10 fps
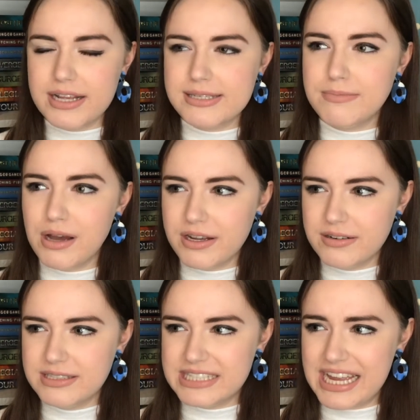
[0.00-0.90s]
It's a
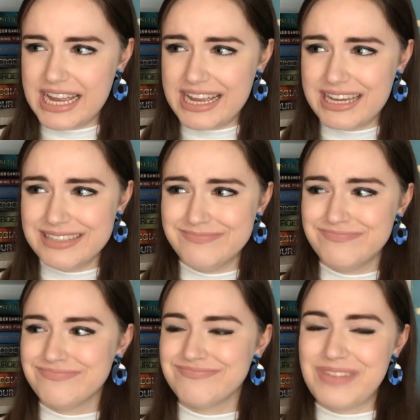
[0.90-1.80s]
modern day
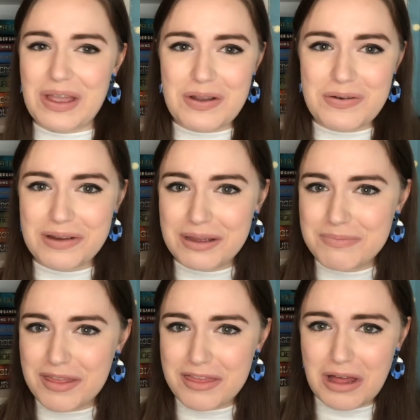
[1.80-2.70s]
Greek
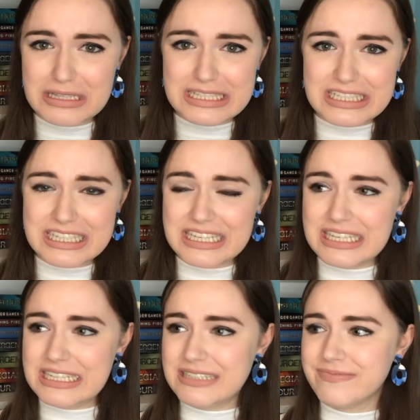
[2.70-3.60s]
mythology,